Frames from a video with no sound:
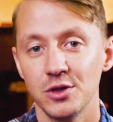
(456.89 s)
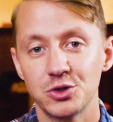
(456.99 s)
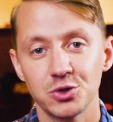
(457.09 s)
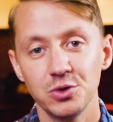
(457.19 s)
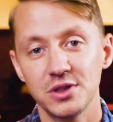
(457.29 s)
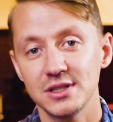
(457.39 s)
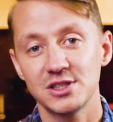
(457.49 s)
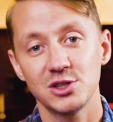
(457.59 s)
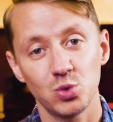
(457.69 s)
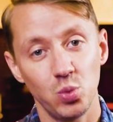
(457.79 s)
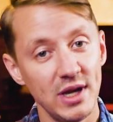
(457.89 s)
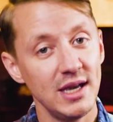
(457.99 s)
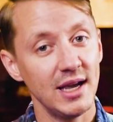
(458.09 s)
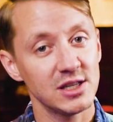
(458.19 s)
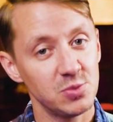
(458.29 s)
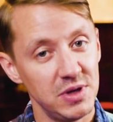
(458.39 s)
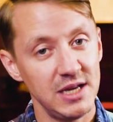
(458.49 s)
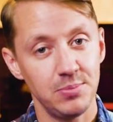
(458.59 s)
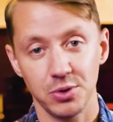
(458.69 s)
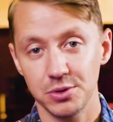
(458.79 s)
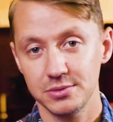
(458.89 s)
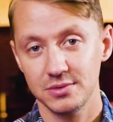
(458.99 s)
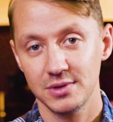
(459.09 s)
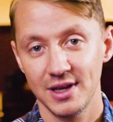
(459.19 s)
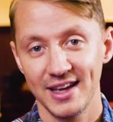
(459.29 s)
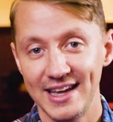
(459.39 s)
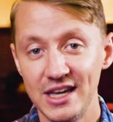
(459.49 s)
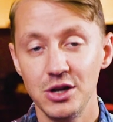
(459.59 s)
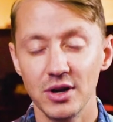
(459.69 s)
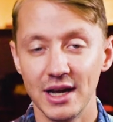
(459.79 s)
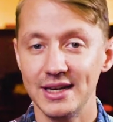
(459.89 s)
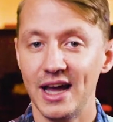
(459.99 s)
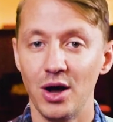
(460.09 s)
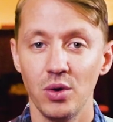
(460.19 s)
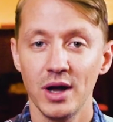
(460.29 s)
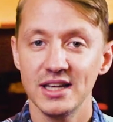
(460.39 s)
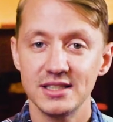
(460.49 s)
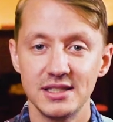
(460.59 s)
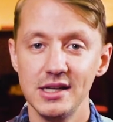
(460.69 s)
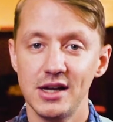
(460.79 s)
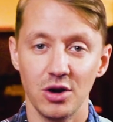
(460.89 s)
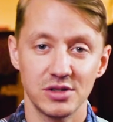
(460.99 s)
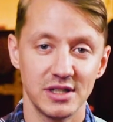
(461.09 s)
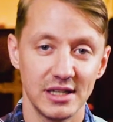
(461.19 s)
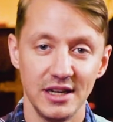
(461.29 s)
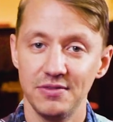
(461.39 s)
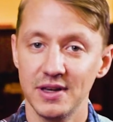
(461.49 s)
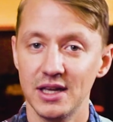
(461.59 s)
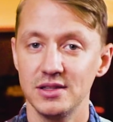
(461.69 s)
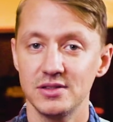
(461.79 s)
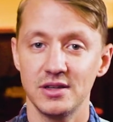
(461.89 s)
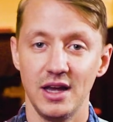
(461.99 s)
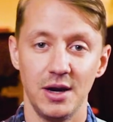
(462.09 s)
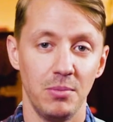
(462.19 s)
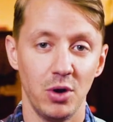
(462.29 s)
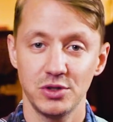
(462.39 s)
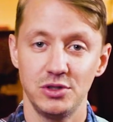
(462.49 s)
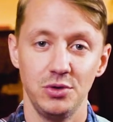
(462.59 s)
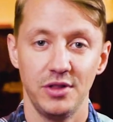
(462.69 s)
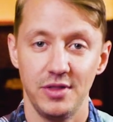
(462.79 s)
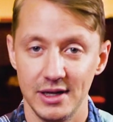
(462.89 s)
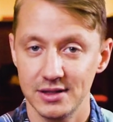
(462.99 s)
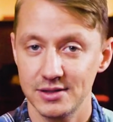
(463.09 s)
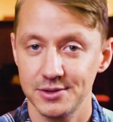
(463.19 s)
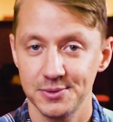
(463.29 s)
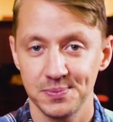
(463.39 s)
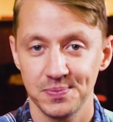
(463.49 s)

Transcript: The truth is we as people, here and now, seek our significance in a multitude of things.